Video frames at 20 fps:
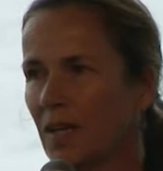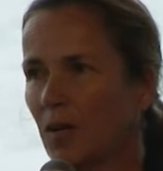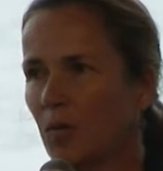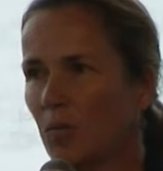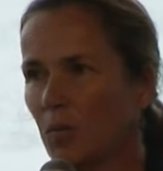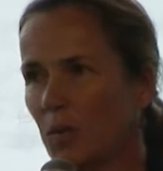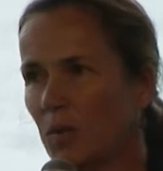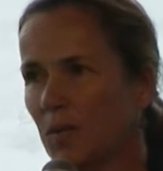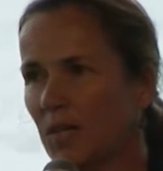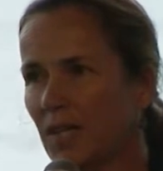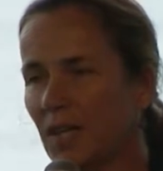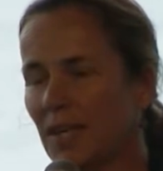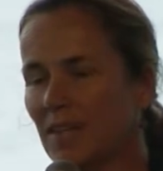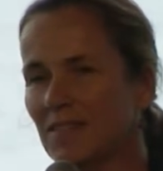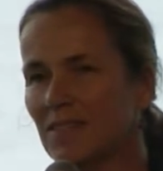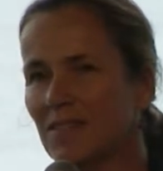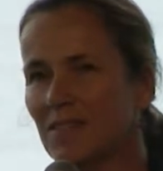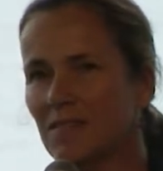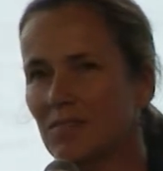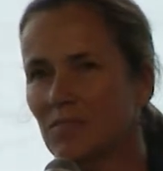
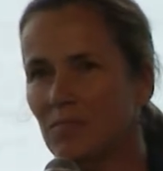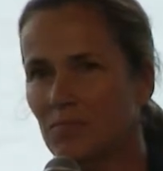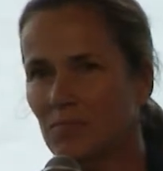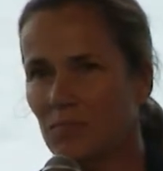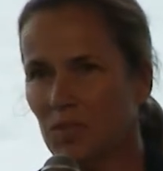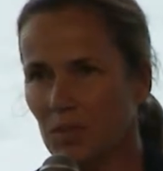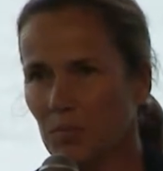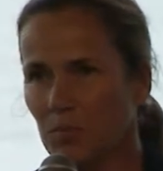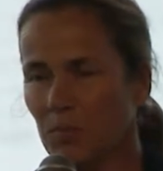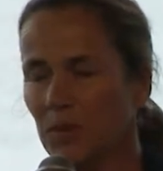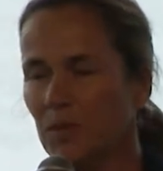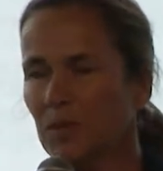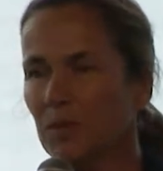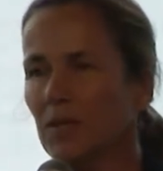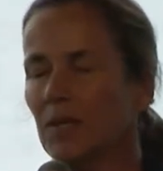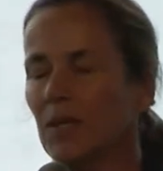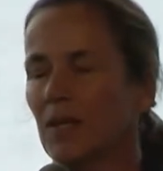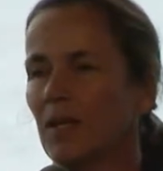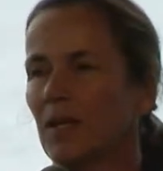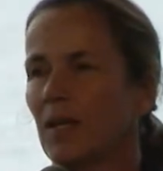world-class
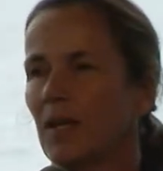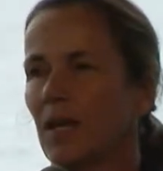timber,